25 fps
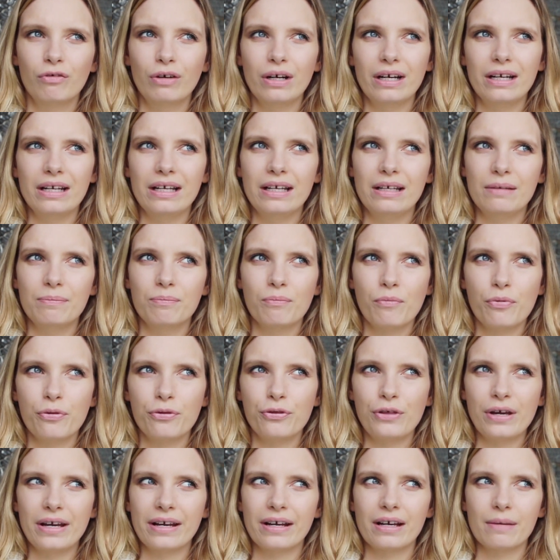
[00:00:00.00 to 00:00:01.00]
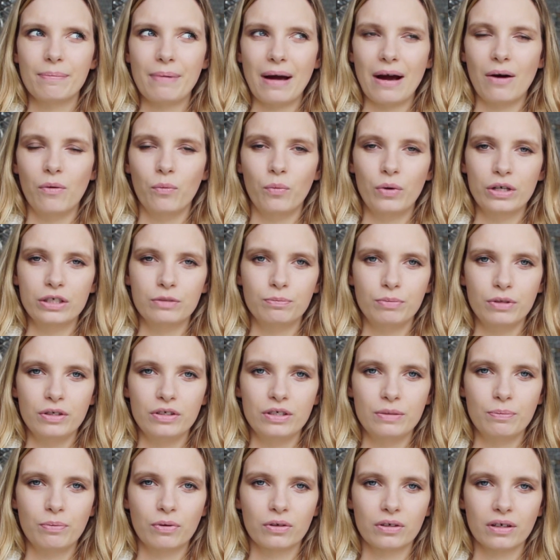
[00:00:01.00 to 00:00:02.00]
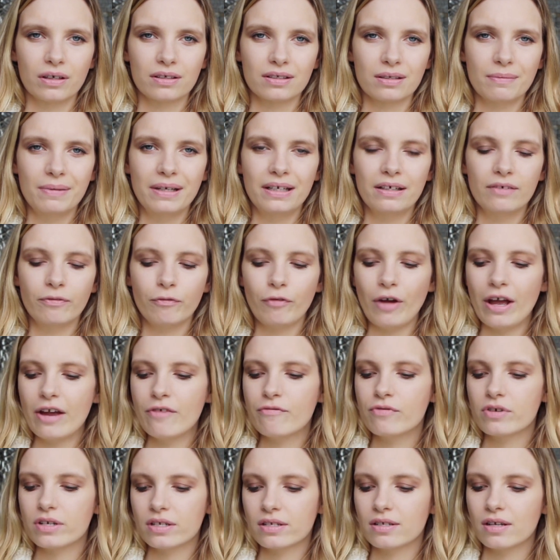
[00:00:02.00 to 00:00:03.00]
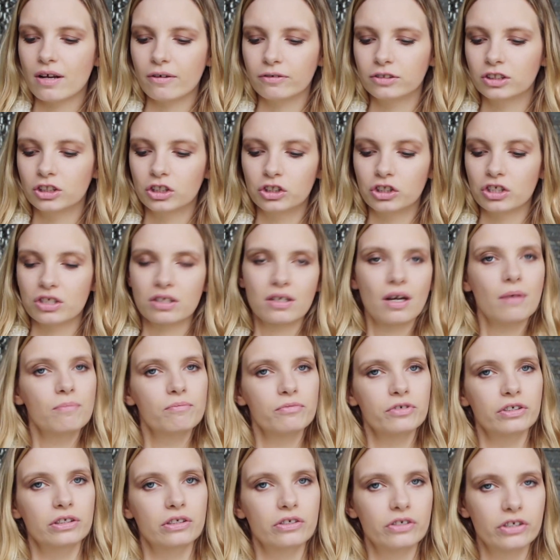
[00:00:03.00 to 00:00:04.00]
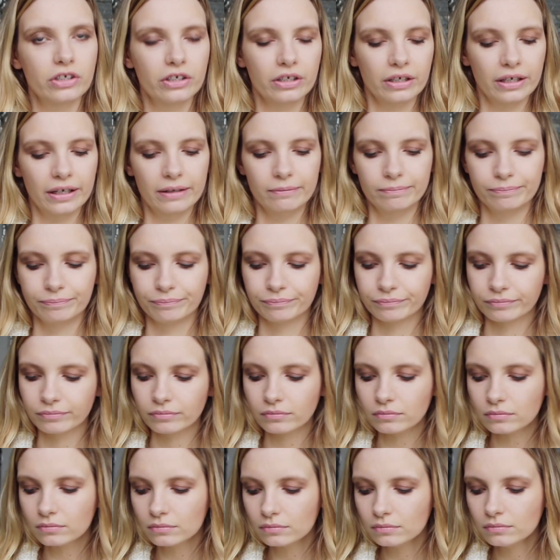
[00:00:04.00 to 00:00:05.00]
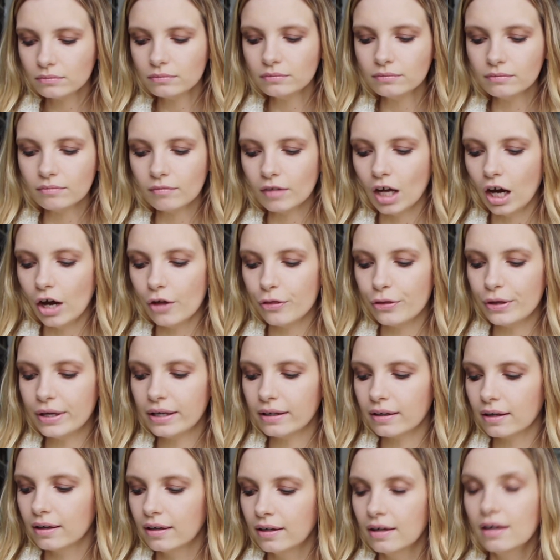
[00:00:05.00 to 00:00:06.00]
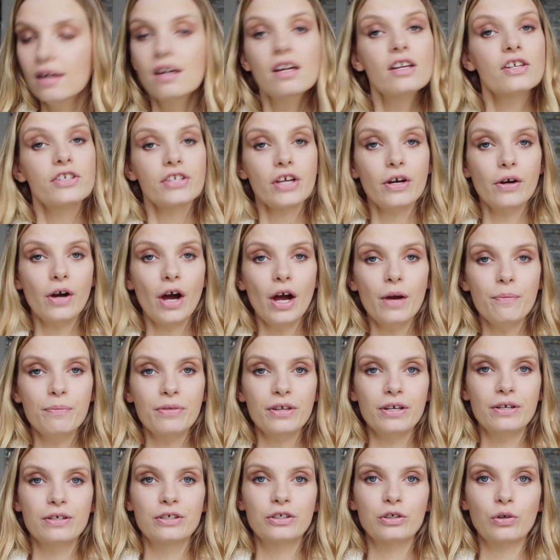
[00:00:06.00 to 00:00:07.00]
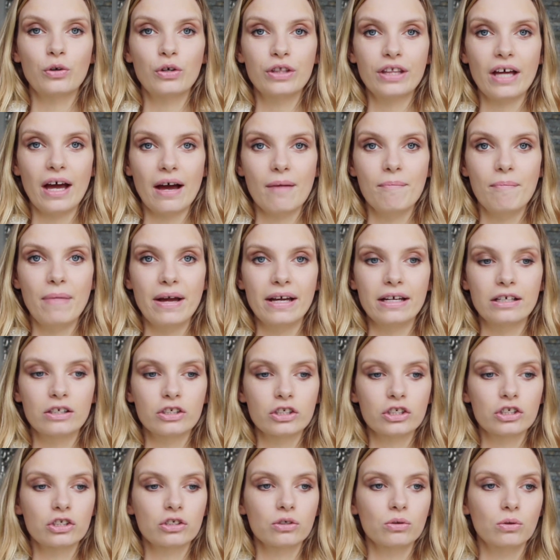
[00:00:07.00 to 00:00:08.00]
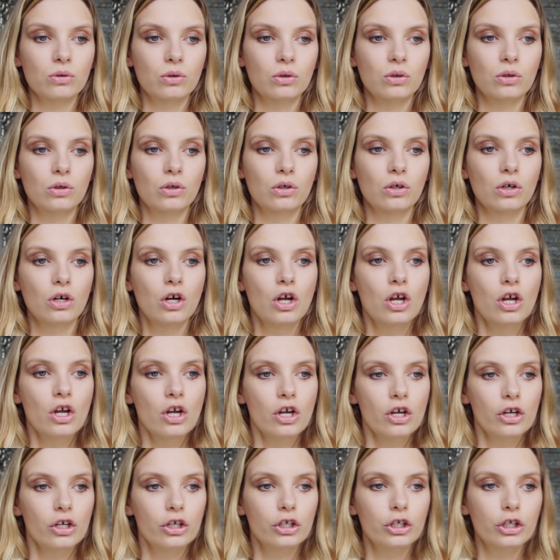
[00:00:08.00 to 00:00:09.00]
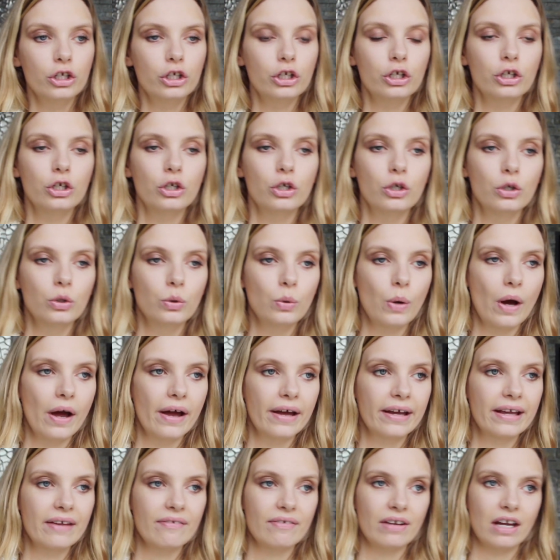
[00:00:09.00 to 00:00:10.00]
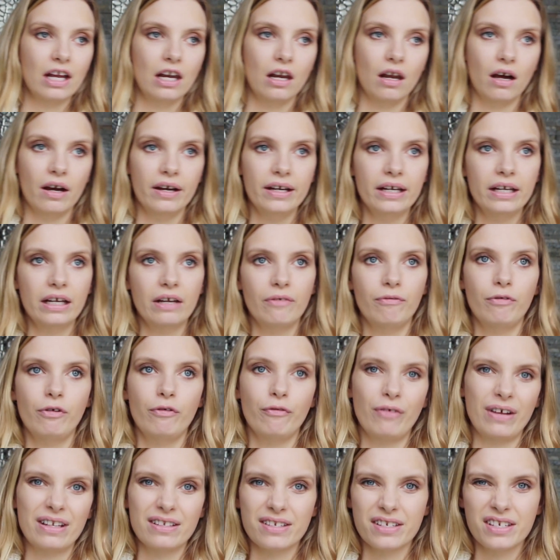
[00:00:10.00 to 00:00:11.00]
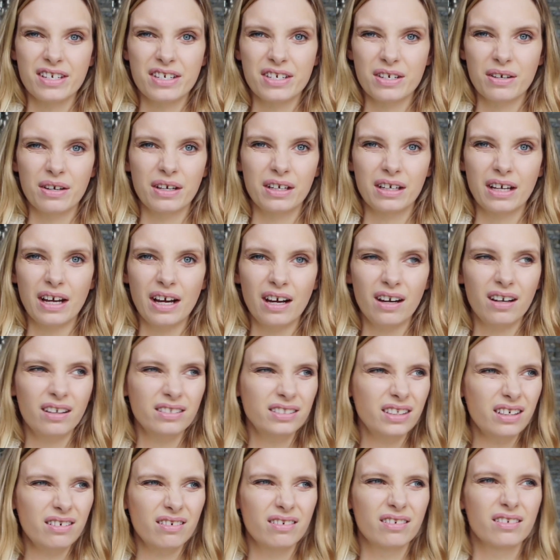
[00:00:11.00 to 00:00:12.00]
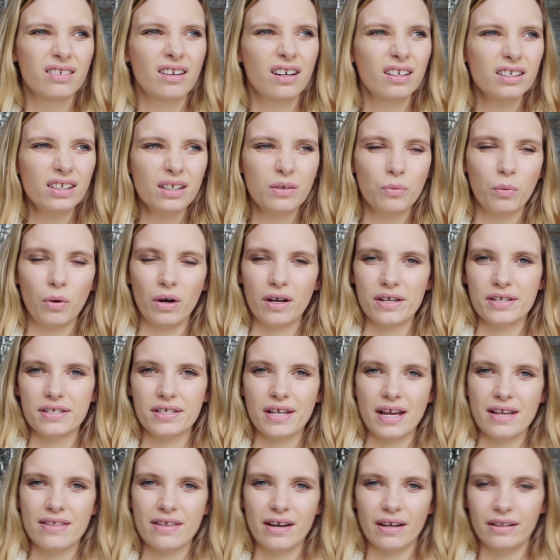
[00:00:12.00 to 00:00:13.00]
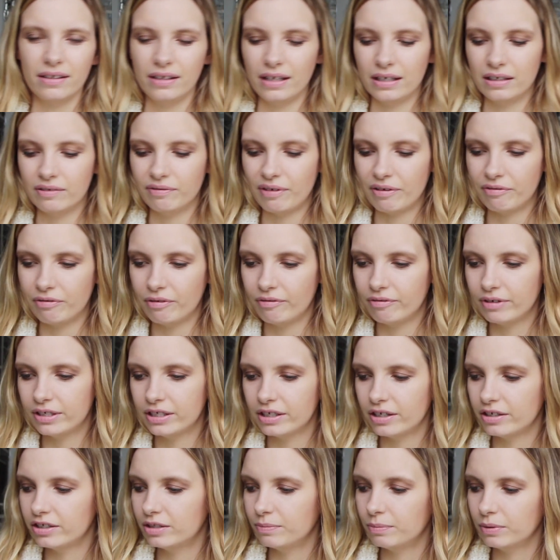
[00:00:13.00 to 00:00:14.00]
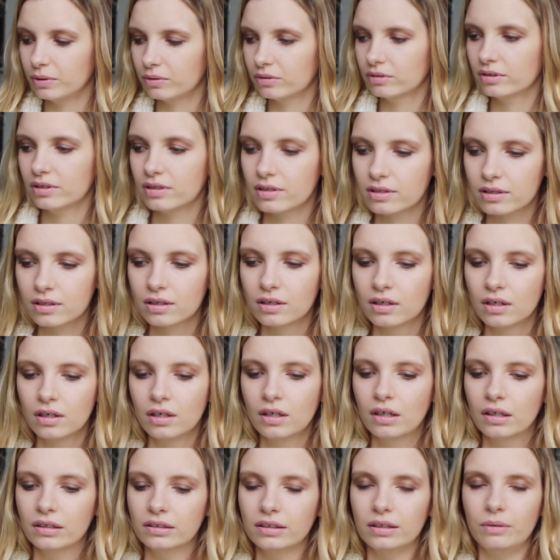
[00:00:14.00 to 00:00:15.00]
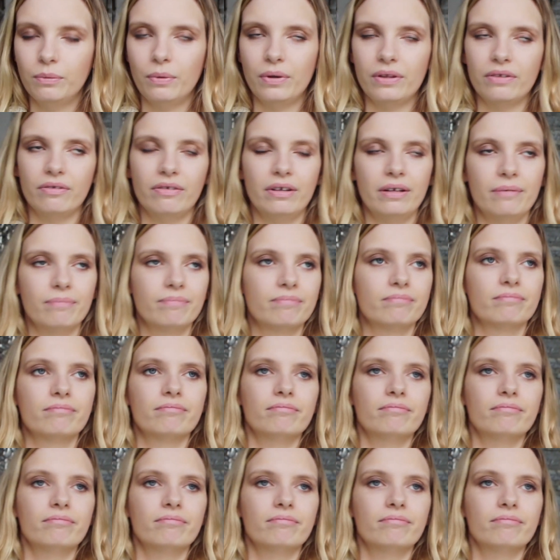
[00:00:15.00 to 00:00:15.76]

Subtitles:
really think about which beauty products. I mean, favourite stuff should just come to you, shouldn't it? I think. So I hope that you enjoyed that. Make sure you give it a like if you fancy doing that. I don't know why I say that at the end of every video, to be honest. I don't know whether it